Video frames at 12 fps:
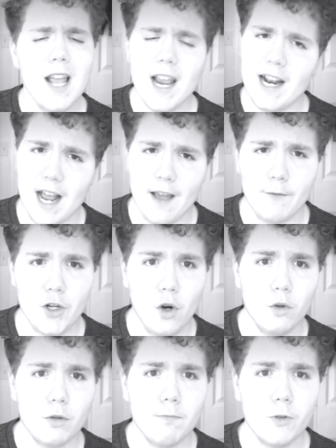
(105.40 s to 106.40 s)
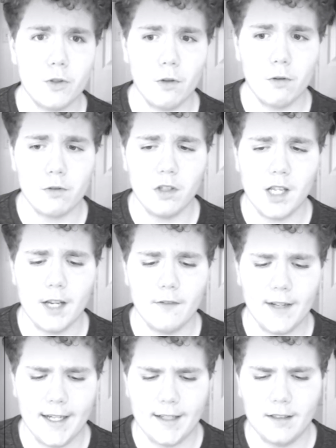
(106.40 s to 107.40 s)
and I have no social life,
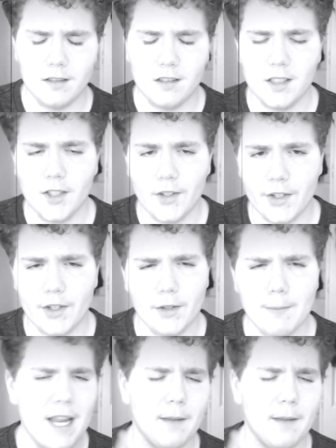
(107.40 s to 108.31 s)
and you're making